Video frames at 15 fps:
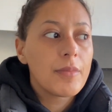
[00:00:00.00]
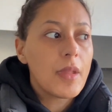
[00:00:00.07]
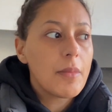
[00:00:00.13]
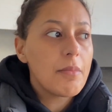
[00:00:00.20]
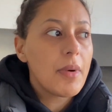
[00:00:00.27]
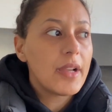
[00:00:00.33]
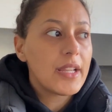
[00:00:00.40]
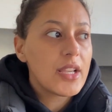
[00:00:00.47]

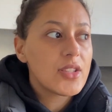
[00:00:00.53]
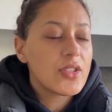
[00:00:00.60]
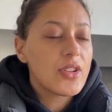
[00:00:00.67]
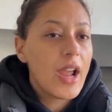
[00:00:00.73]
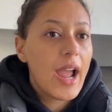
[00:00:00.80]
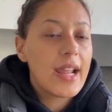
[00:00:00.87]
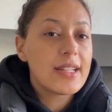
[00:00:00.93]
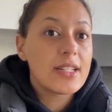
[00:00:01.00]
But
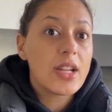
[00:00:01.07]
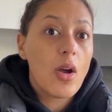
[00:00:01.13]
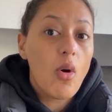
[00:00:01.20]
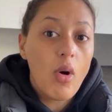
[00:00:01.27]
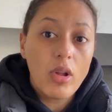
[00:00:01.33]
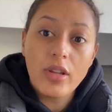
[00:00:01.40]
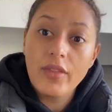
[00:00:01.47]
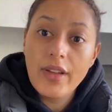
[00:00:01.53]
yesterday I did
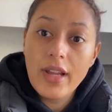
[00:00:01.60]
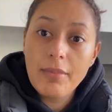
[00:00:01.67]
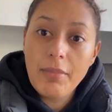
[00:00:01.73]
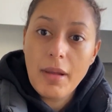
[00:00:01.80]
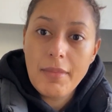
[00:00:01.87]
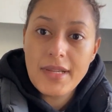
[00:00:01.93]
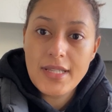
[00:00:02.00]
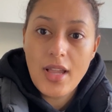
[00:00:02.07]
all of it
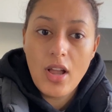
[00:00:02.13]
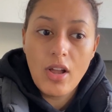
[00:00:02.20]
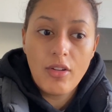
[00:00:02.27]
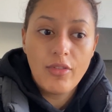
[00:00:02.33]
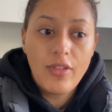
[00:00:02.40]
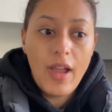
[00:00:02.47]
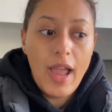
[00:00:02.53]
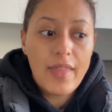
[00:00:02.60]
by
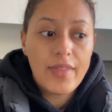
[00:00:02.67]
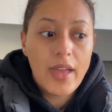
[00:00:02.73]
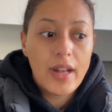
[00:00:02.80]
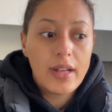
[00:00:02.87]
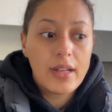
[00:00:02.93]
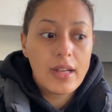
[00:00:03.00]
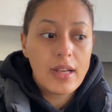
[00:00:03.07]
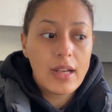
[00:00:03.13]
myself, and
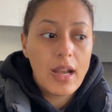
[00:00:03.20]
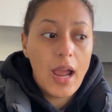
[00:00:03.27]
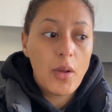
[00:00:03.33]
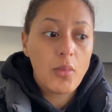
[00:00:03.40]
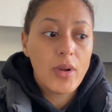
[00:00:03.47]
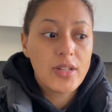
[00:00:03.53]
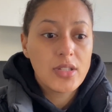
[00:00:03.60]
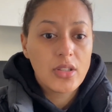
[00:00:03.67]
then I
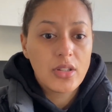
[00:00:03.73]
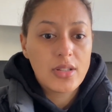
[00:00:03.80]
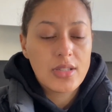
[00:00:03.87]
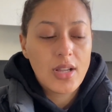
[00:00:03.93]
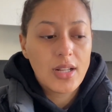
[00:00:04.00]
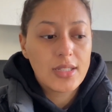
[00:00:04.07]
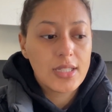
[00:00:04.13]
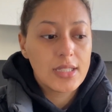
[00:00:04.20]
went to the
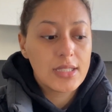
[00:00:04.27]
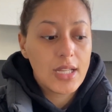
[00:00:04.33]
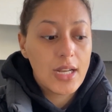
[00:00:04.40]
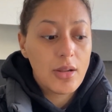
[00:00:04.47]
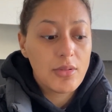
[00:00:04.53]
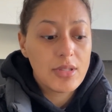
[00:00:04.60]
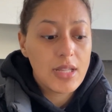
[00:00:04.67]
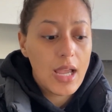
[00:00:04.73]
consultant
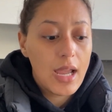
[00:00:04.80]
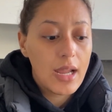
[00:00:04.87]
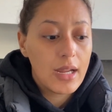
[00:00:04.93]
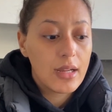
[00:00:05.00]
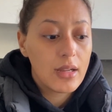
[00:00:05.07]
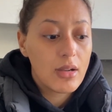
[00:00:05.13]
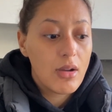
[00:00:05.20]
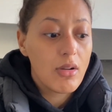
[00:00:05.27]
and I was
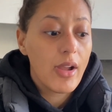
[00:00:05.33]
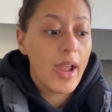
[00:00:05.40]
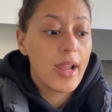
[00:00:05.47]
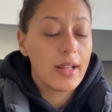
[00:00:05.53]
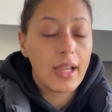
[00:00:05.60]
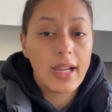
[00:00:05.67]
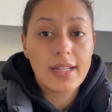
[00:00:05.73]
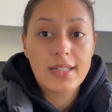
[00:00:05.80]
like,
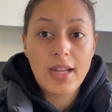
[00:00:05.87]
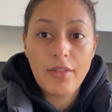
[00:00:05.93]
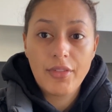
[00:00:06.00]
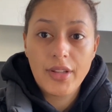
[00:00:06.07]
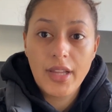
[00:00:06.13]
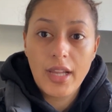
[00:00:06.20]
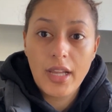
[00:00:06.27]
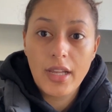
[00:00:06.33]
okay, like, I did
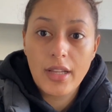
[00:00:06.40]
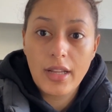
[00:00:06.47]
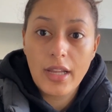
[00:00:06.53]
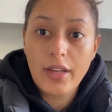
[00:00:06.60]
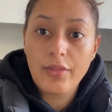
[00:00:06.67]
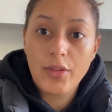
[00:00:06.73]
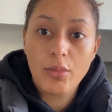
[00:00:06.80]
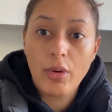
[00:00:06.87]
everything,
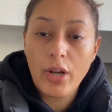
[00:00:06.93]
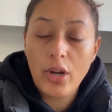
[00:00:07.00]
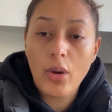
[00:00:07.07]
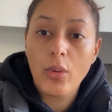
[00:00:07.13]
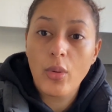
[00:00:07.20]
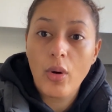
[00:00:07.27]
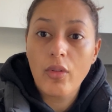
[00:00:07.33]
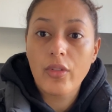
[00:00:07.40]
like, if you want to
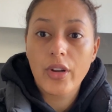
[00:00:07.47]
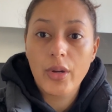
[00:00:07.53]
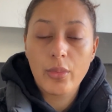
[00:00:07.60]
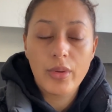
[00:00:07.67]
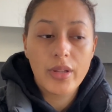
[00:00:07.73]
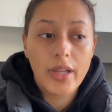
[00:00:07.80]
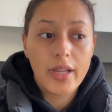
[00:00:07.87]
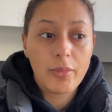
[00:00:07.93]
go over it
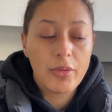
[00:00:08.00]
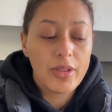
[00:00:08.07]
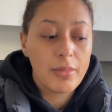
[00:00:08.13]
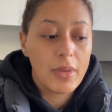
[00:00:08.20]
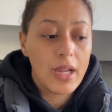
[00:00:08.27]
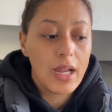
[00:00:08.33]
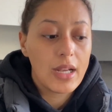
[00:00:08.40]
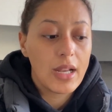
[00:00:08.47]
with
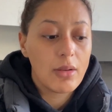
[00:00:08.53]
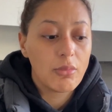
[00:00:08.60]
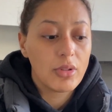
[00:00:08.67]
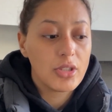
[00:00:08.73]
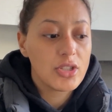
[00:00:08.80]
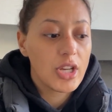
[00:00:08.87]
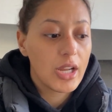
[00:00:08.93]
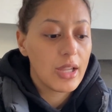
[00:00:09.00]
me, and then
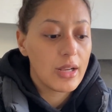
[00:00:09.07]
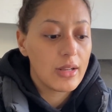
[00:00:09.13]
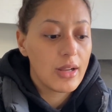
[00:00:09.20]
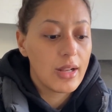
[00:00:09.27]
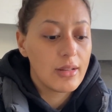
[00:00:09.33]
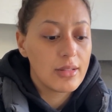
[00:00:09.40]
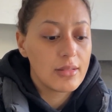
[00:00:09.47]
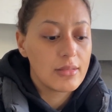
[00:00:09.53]
we'll check it
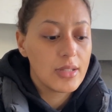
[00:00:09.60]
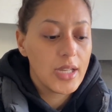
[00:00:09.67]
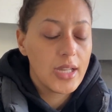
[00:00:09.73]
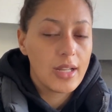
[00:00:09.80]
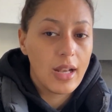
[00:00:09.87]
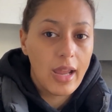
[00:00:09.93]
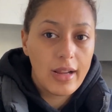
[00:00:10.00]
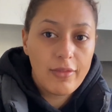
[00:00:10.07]
and he
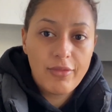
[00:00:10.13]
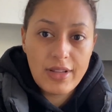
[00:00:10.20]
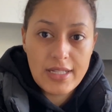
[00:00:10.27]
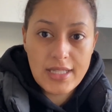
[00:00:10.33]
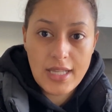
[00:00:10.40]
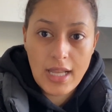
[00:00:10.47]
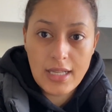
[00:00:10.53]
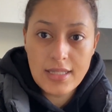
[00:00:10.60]
can like fix
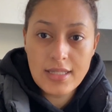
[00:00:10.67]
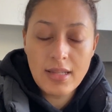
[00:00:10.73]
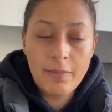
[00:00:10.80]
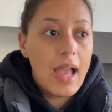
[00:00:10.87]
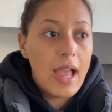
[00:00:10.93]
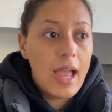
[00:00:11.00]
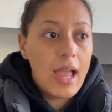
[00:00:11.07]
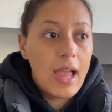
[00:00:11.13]
things.
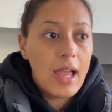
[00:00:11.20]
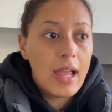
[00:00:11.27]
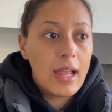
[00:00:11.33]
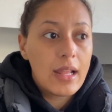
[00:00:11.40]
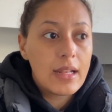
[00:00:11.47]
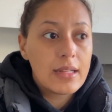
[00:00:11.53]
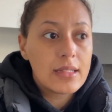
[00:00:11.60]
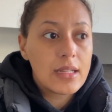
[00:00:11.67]

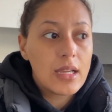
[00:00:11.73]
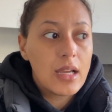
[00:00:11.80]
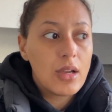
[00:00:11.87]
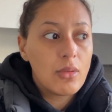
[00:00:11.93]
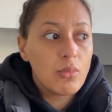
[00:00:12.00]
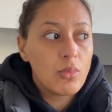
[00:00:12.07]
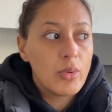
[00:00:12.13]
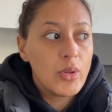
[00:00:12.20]
And
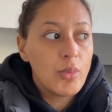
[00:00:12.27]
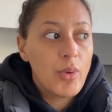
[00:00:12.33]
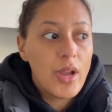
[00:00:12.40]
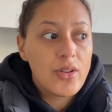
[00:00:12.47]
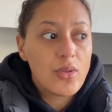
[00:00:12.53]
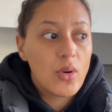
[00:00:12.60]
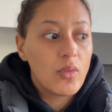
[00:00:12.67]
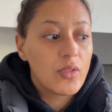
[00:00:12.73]
we
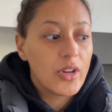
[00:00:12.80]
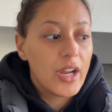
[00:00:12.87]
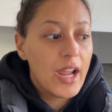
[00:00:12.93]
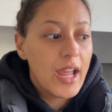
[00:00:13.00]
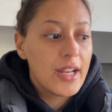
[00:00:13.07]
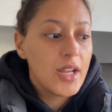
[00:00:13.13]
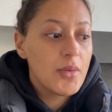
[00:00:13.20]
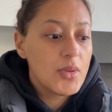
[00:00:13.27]
went over
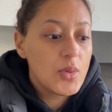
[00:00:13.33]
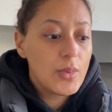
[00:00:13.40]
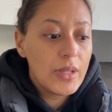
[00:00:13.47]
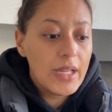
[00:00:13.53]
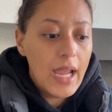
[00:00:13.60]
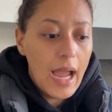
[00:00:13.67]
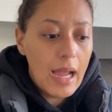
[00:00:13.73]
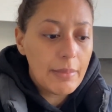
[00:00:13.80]
it and he was
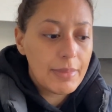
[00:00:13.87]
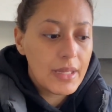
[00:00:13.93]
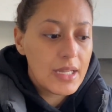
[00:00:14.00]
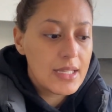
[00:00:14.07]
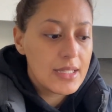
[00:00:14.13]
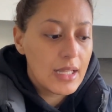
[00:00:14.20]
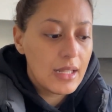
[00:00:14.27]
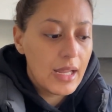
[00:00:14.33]
really happy.
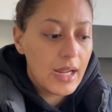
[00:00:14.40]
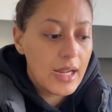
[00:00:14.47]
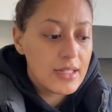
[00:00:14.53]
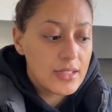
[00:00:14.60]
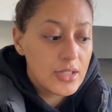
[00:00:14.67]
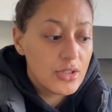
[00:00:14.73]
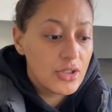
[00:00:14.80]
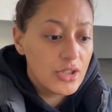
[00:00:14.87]
He said like, I
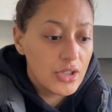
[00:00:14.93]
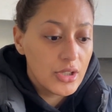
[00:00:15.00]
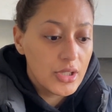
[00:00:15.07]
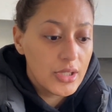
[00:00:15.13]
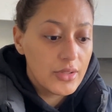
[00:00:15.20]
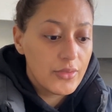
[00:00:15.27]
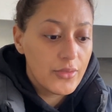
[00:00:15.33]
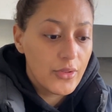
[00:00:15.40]
did
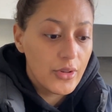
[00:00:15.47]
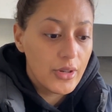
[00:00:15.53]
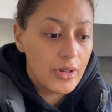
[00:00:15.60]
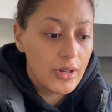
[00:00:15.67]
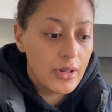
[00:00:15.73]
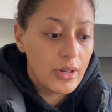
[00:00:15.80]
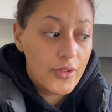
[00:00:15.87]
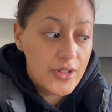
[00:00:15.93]
good
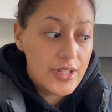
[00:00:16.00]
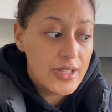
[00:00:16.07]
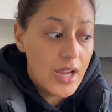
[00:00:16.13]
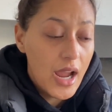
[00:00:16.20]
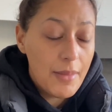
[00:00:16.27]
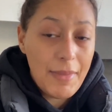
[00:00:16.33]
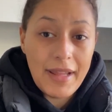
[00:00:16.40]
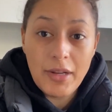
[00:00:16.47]
for first
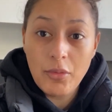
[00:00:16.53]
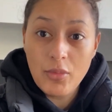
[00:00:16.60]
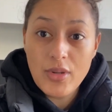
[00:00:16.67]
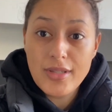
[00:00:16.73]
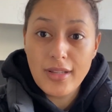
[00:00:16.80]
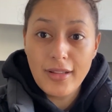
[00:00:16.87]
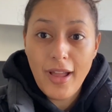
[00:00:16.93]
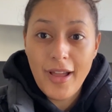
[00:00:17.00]
time. And it
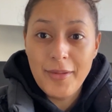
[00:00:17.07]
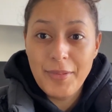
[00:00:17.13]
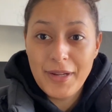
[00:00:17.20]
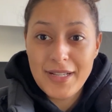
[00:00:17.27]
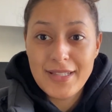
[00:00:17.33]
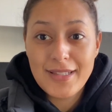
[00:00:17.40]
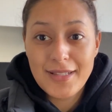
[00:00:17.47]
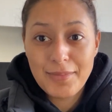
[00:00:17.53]
was a lot
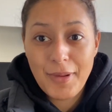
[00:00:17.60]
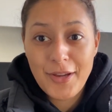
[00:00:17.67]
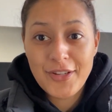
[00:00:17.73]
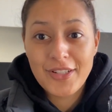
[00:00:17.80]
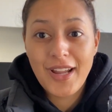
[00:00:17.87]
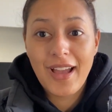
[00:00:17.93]
because this patient